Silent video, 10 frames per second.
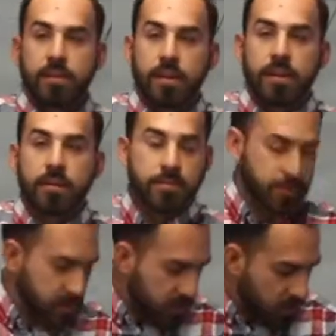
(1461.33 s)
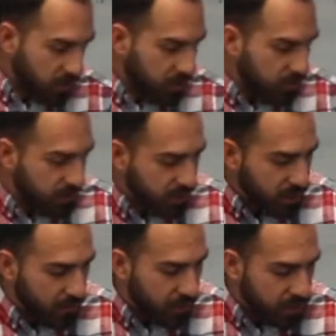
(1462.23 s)
Okay. So
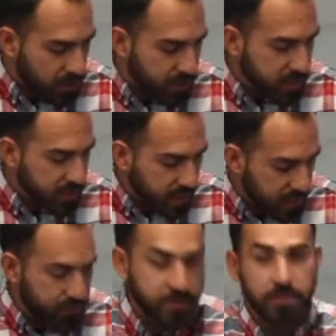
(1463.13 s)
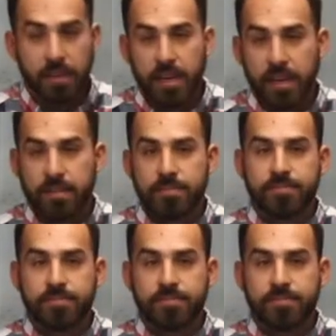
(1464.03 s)
salvation is a gift of God.